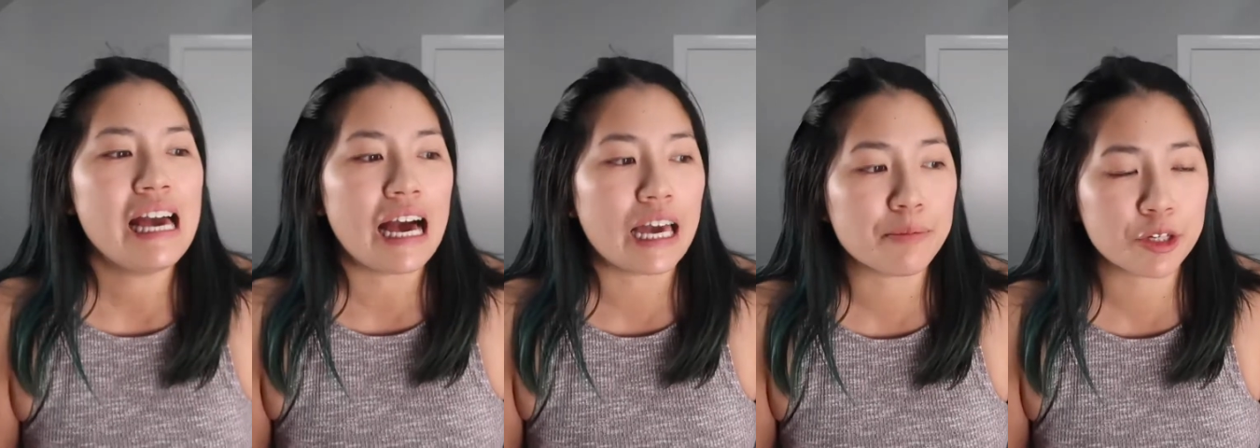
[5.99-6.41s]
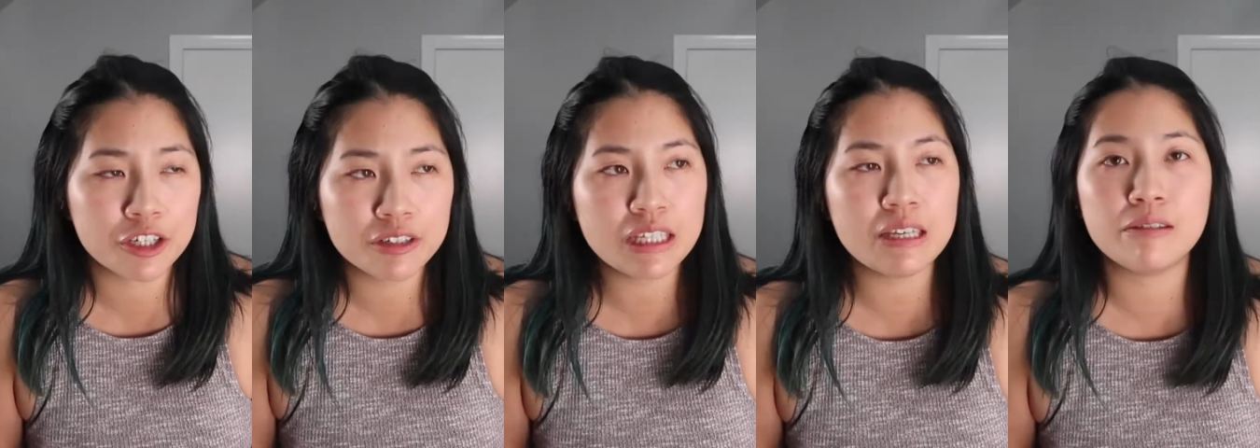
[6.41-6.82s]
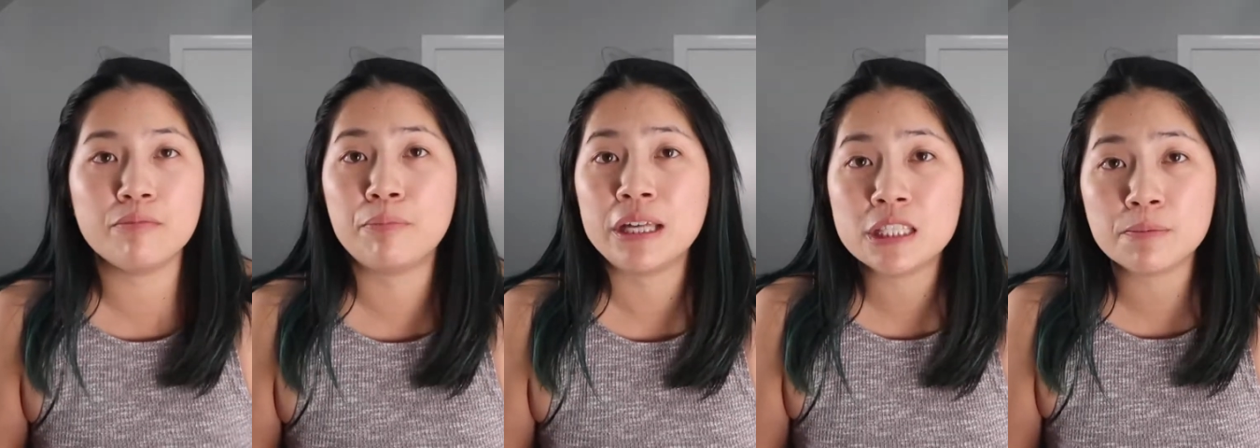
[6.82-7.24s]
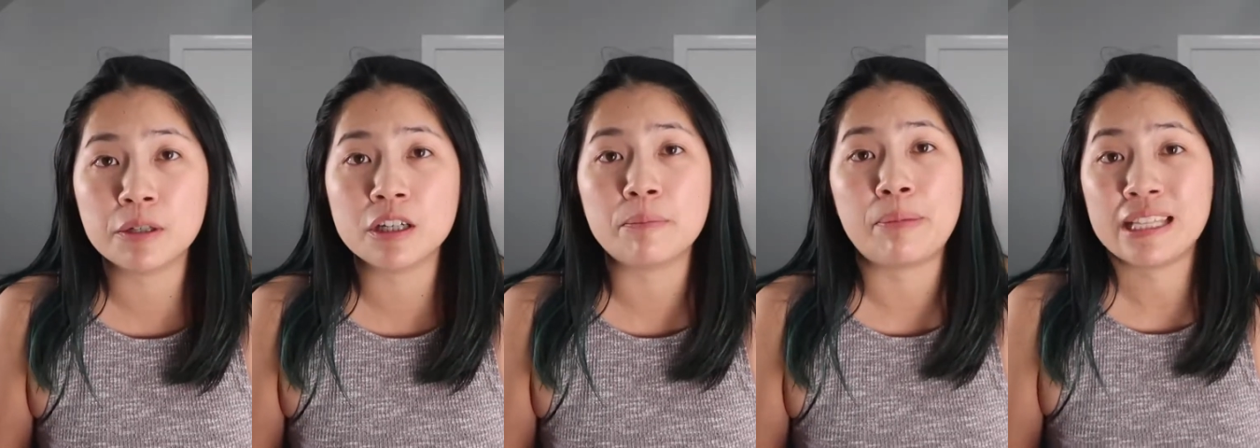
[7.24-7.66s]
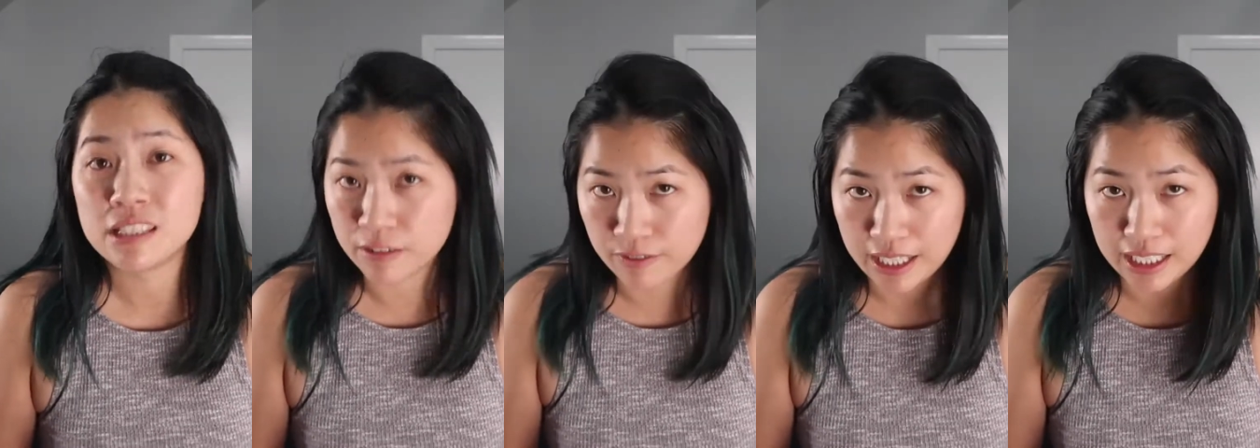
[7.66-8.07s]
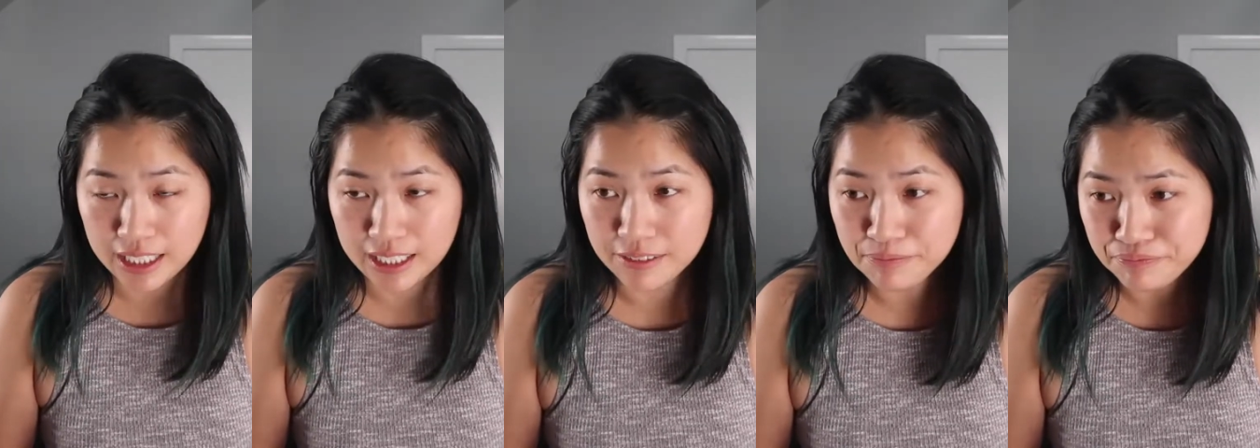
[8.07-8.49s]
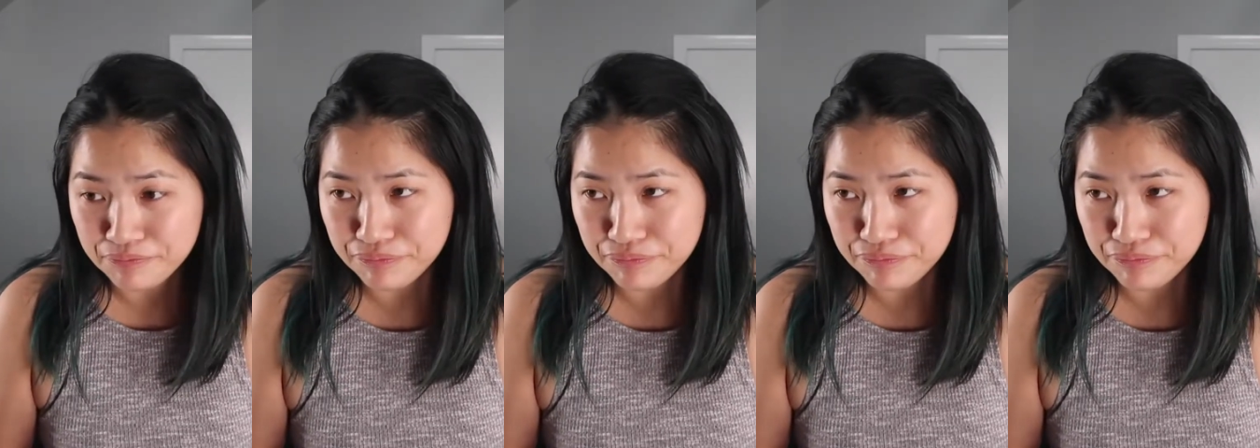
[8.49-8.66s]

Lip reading: I am currently in Pittsburgh, Pennsylvania,